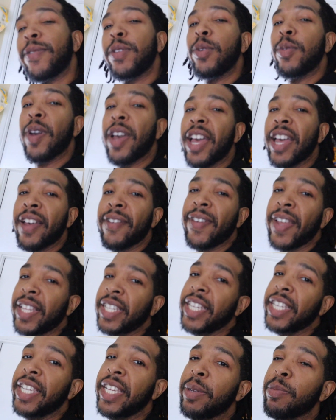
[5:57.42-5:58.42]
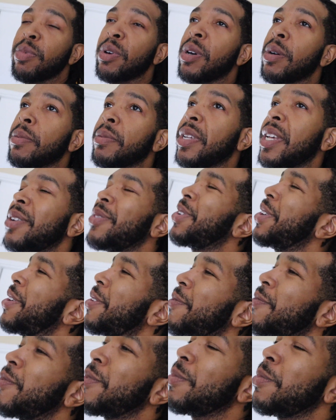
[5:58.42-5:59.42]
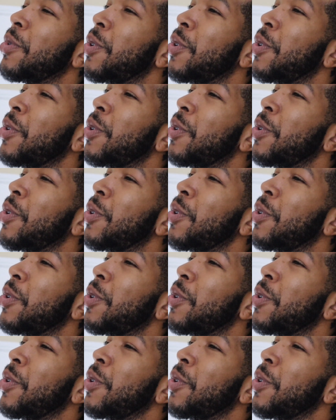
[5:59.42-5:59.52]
you have LED bulbs, I don't care from